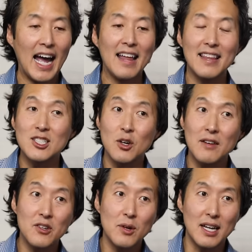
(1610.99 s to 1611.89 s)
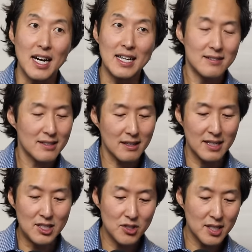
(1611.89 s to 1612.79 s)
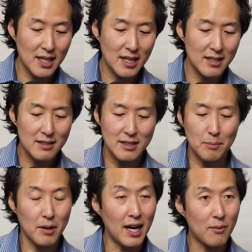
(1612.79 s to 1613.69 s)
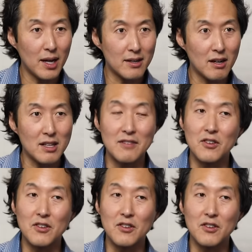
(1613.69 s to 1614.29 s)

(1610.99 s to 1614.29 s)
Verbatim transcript: And that's all you have to do at night. Cleanse your skin, apply retinol.